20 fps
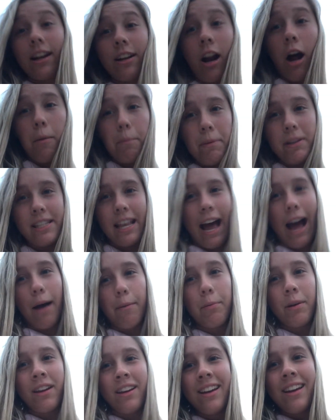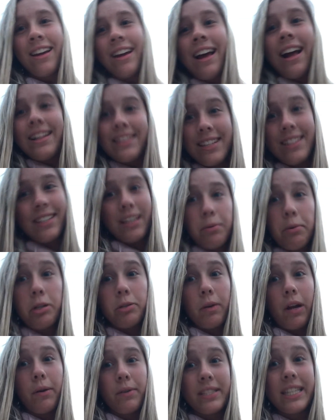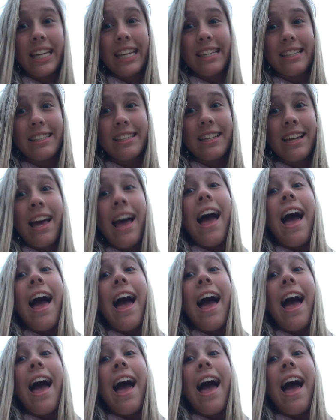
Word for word: compass app to see which way was east,